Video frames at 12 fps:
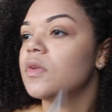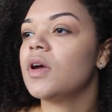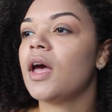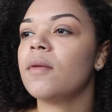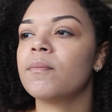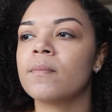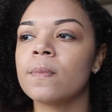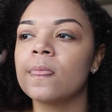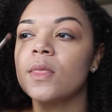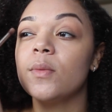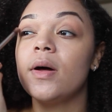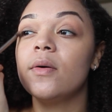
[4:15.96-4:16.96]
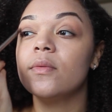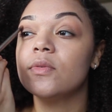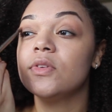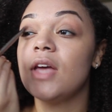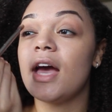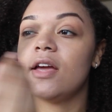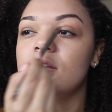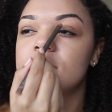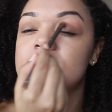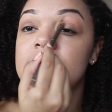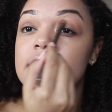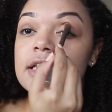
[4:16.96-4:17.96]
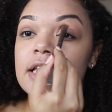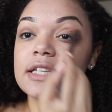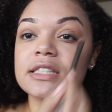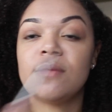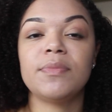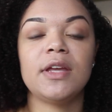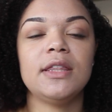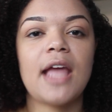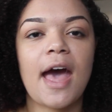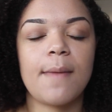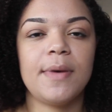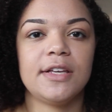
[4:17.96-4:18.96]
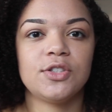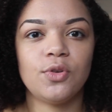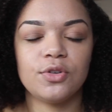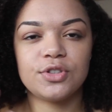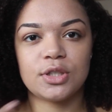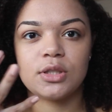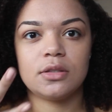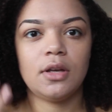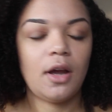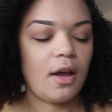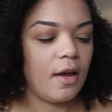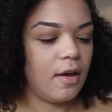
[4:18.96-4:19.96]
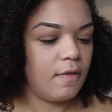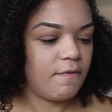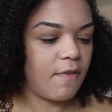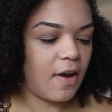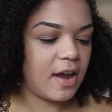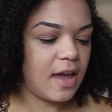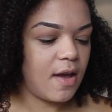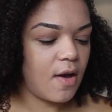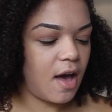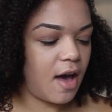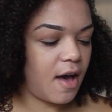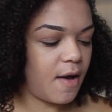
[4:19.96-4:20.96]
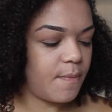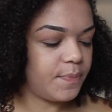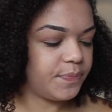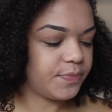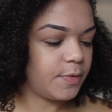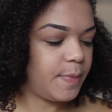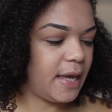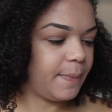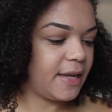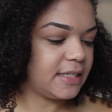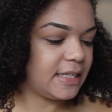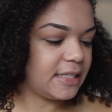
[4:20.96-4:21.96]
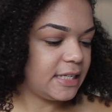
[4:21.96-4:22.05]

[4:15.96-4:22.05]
Okay, well, yeah, you can see that there's something there, but it's not just very pigmented.